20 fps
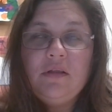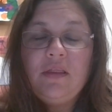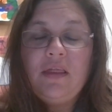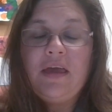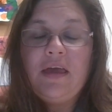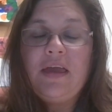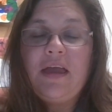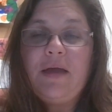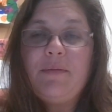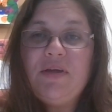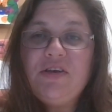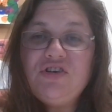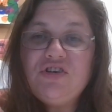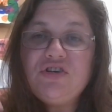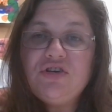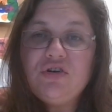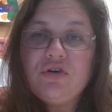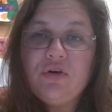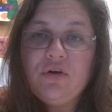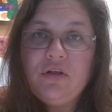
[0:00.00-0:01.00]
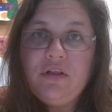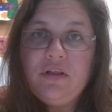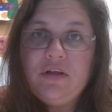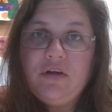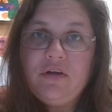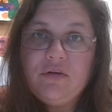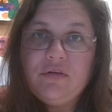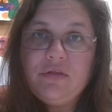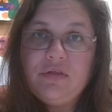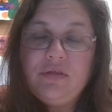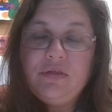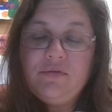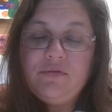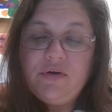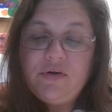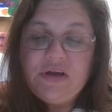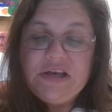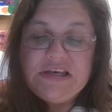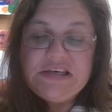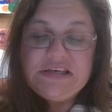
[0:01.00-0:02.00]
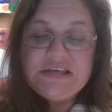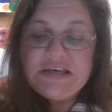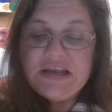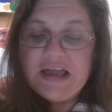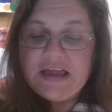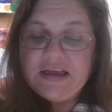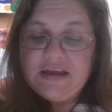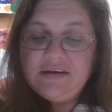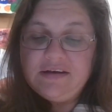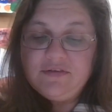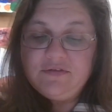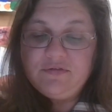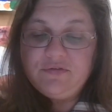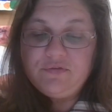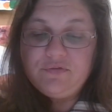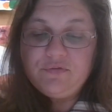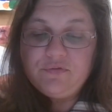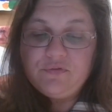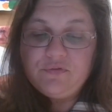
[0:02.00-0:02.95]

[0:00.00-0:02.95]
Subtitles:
like I mentioned earlier, the very negative